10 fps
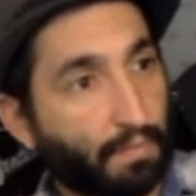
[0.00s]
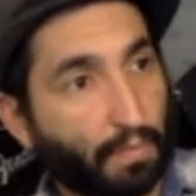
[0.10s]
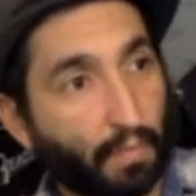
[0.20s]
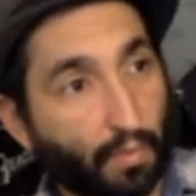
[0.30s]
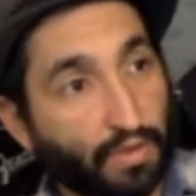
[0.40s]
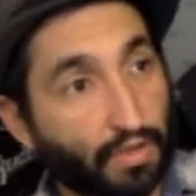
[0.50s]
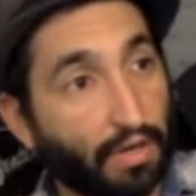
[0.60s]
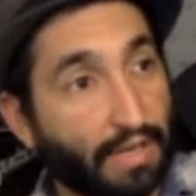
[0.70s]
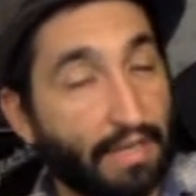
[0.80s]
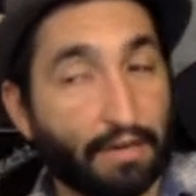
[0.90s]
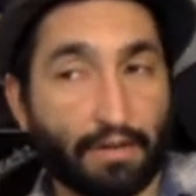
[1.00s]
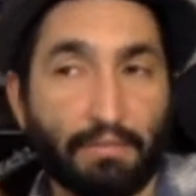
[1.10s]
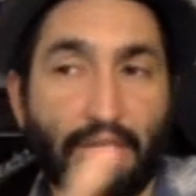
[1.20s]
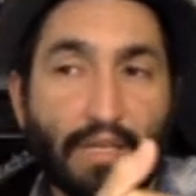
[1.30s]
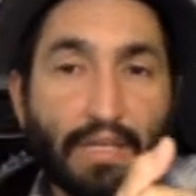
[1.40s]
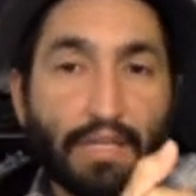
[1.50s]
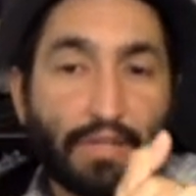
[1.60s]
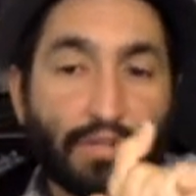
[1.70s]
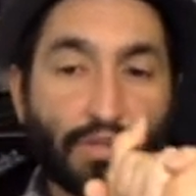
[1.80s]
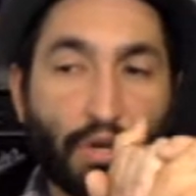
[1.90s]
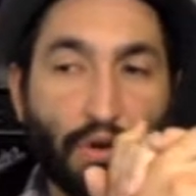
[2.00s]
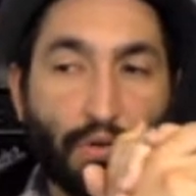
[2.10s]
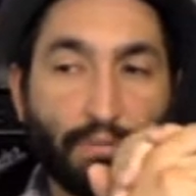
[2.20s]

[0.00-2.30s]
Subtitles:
we're starting here. So